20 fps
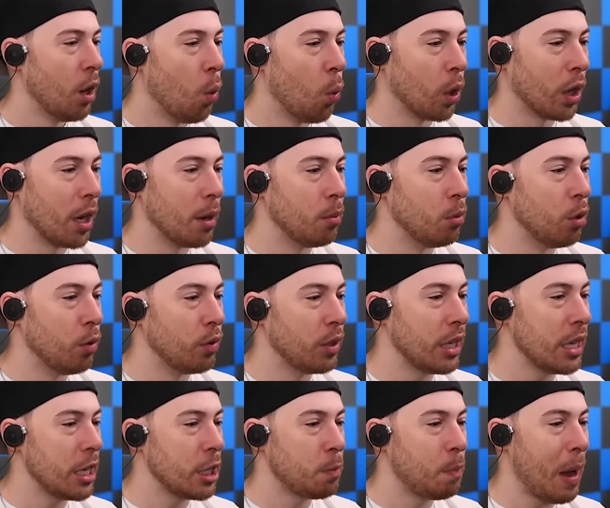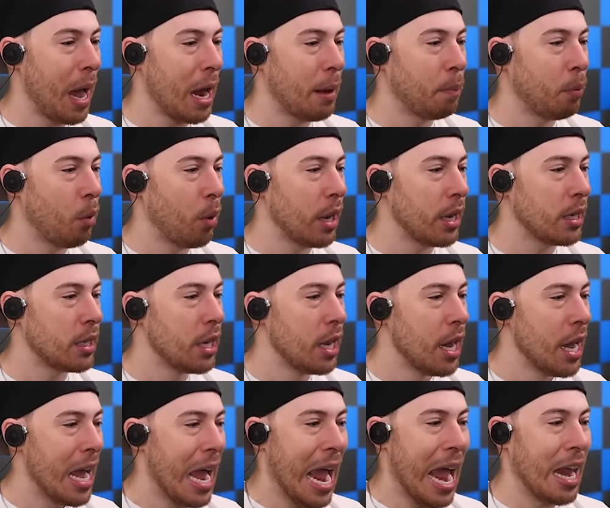We're going to move these bad boys.
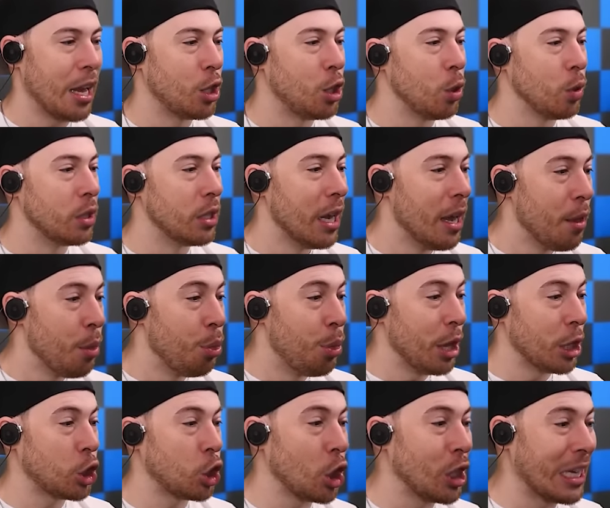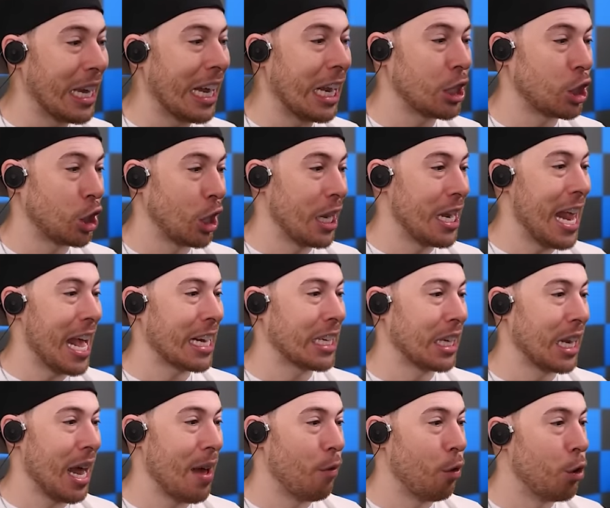And dudes, this should get us to the next
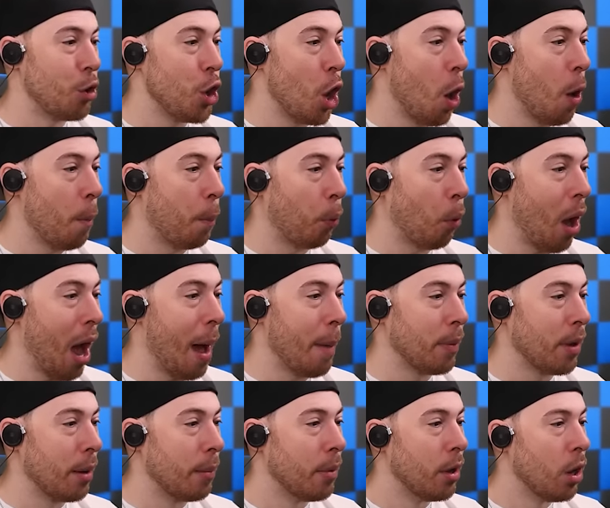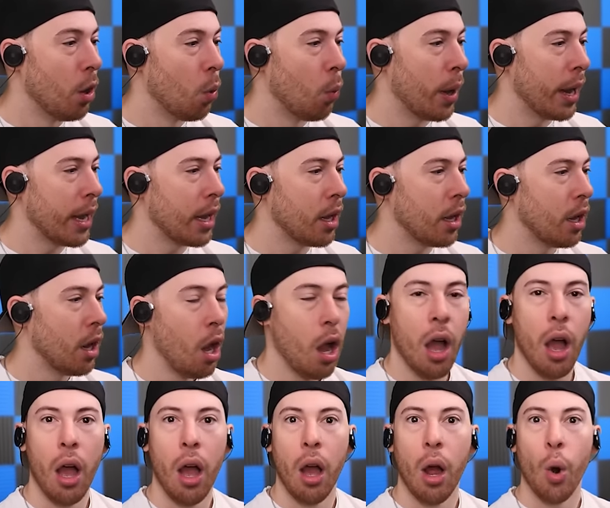level. No problem. Wait.
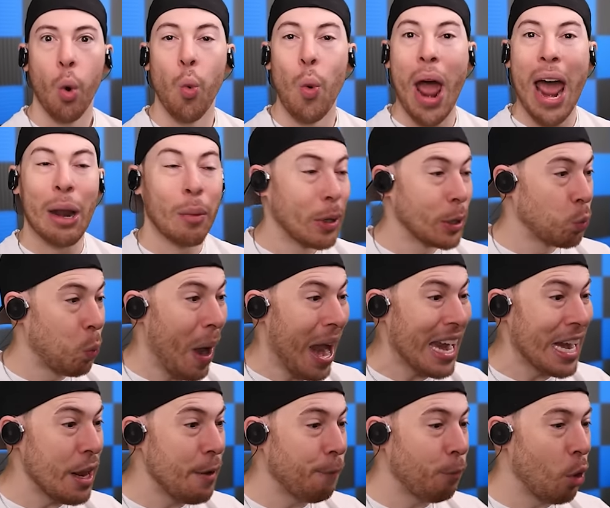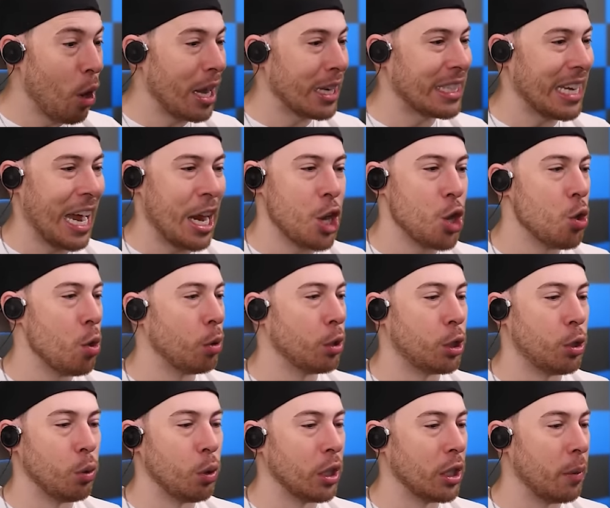Red was waiting for us. I knew it was
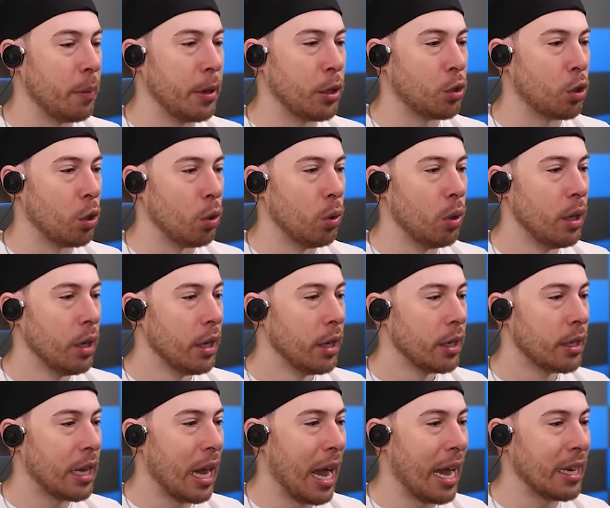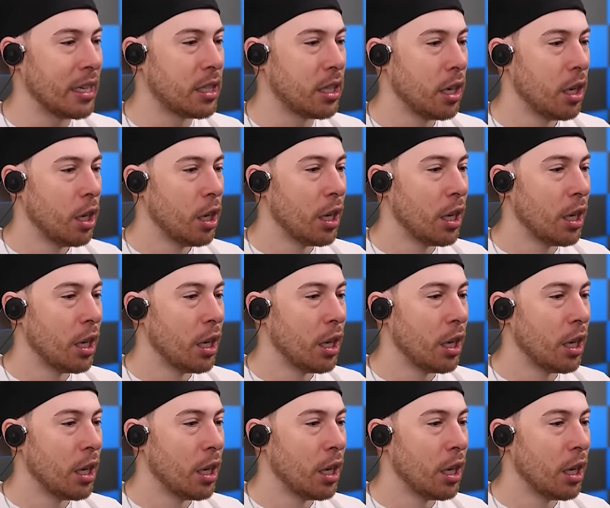too good to be true. Guys.